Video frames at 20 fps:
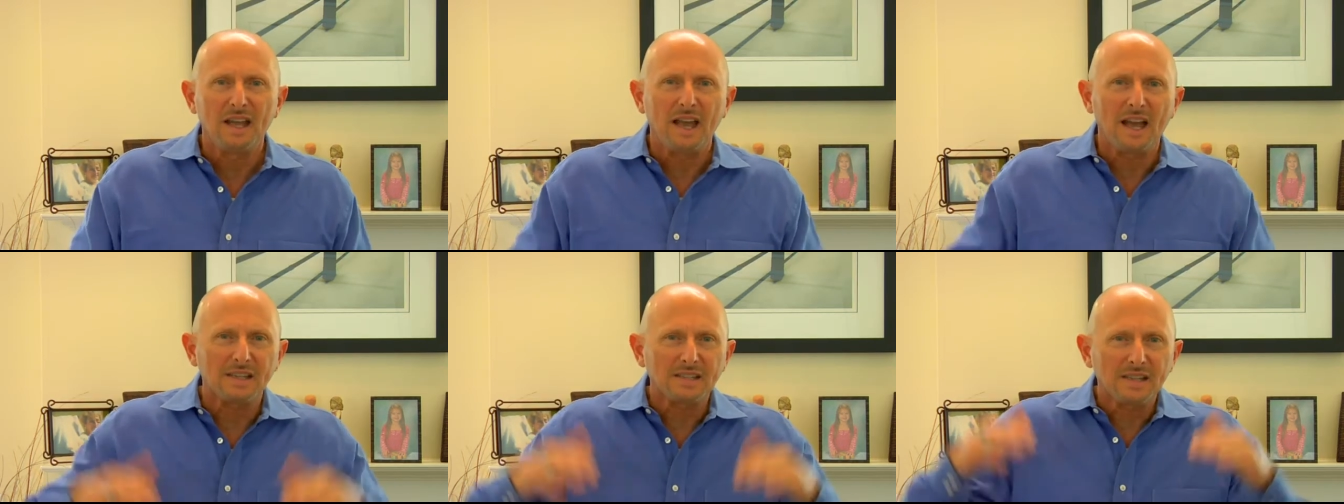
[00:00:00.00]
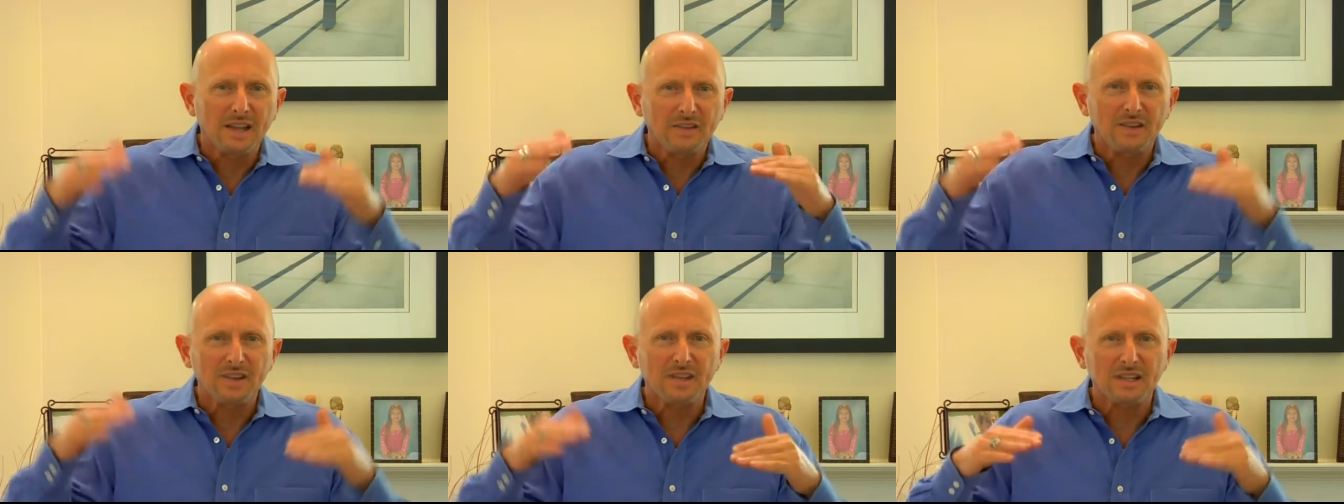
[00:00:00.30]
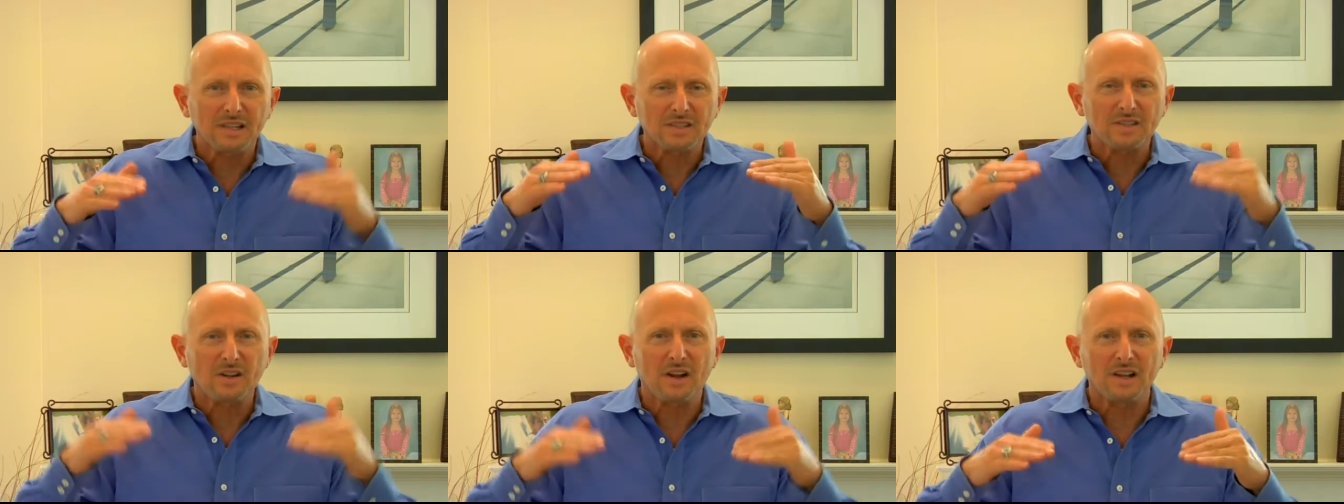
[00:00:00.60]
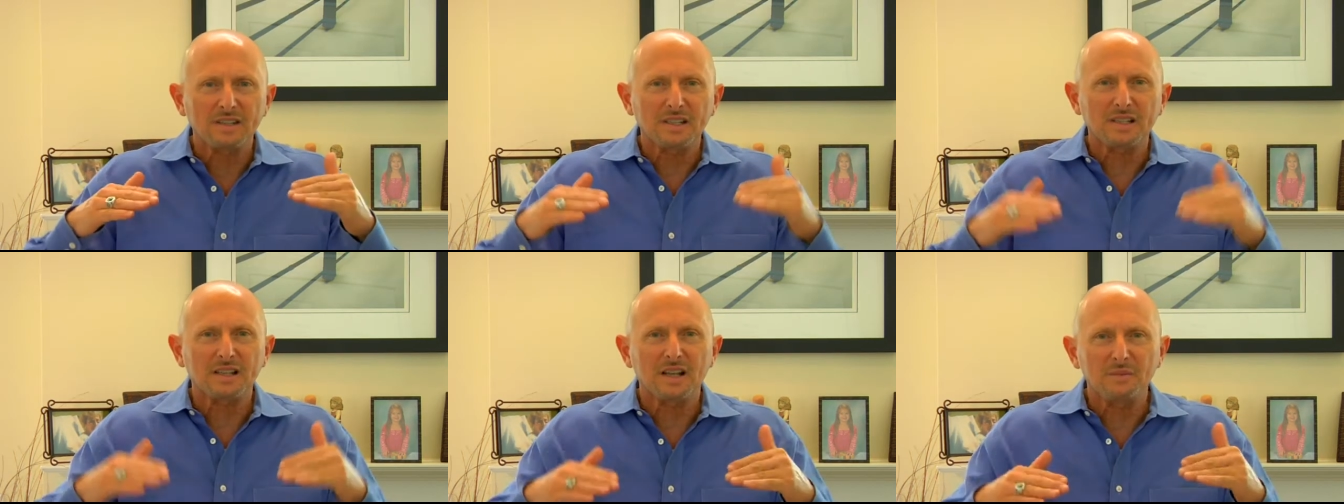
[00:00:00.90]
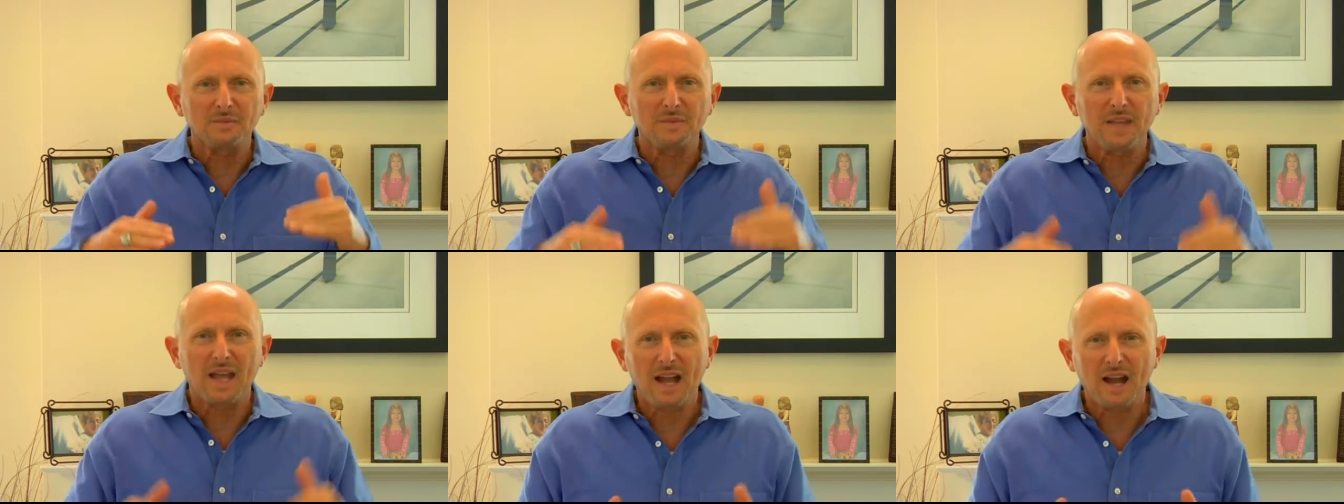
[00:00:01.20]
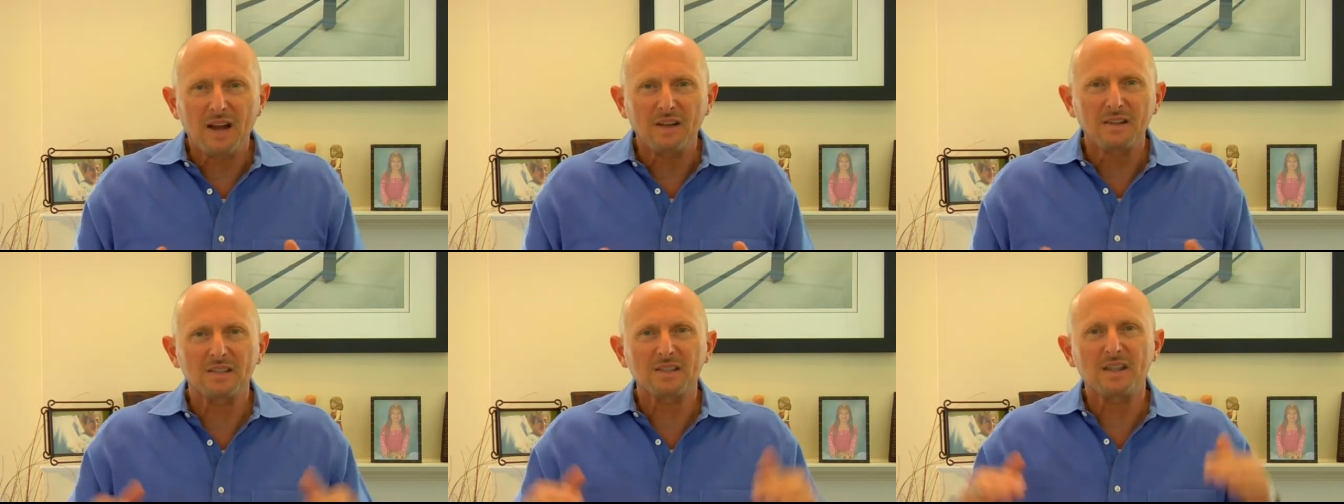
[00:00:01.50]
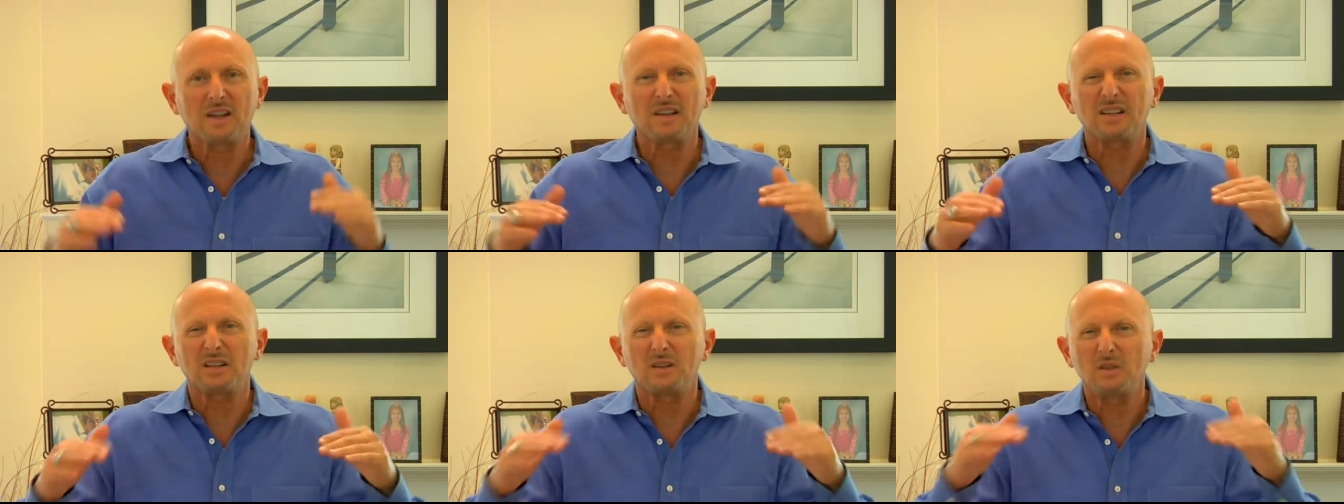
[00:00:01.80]
as everything started to come down, it
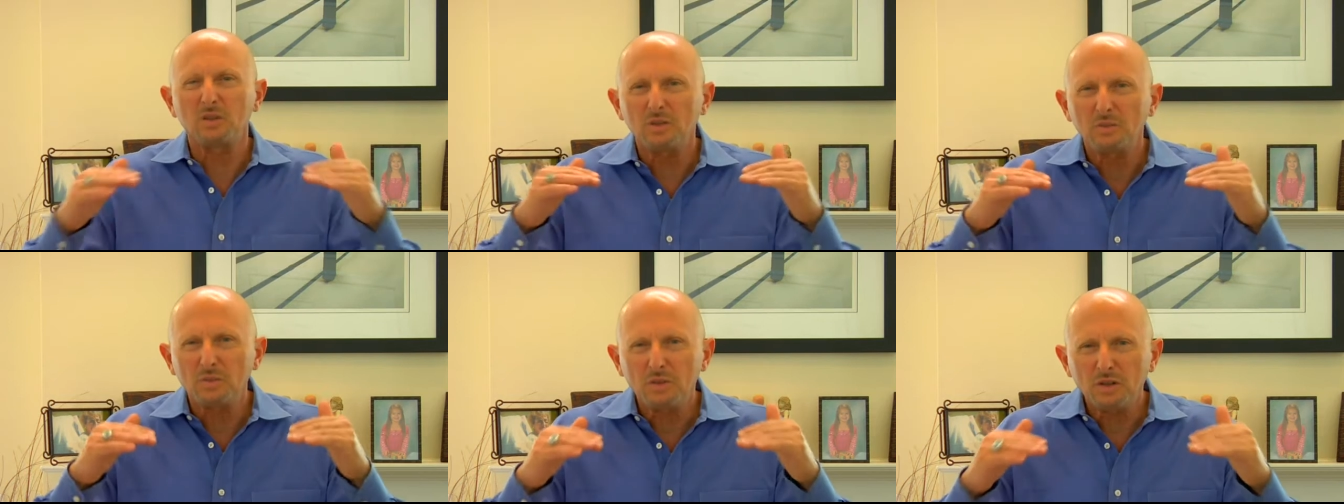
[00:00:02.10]
started a little,